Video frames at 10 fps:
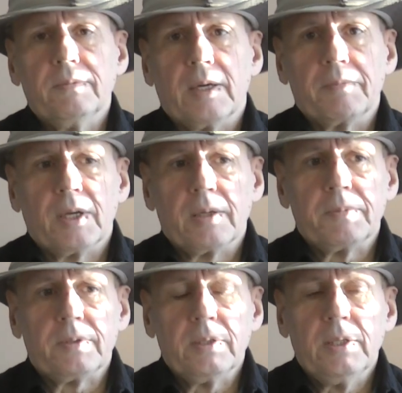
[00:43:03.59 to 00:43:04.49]

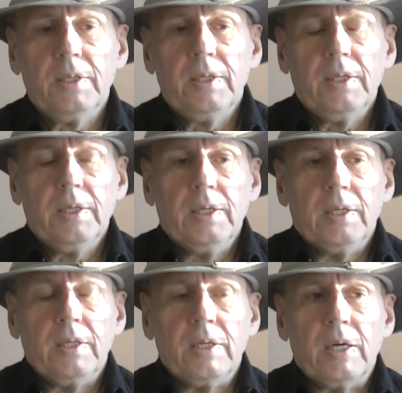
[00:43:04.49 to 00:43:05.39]
Sometimes,
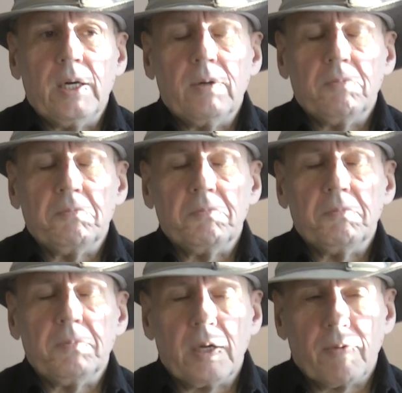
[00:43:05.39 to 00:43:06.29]
I
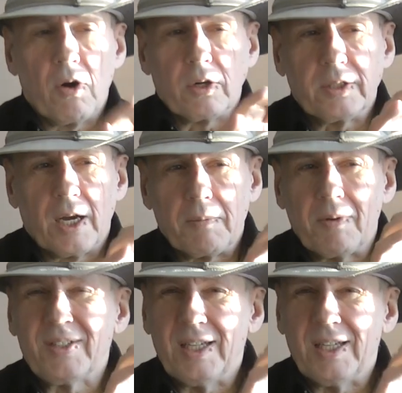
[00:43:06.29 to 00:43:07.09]
have a hard time